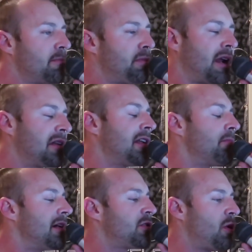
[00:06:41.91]
And but I
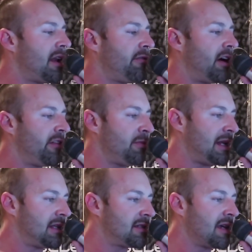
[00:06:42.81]
did my twenty-five
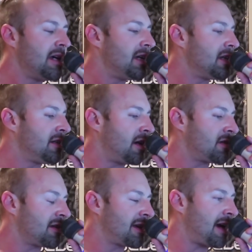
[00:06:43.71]
minutes.
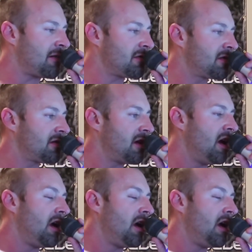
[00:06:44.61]
Doesn't count.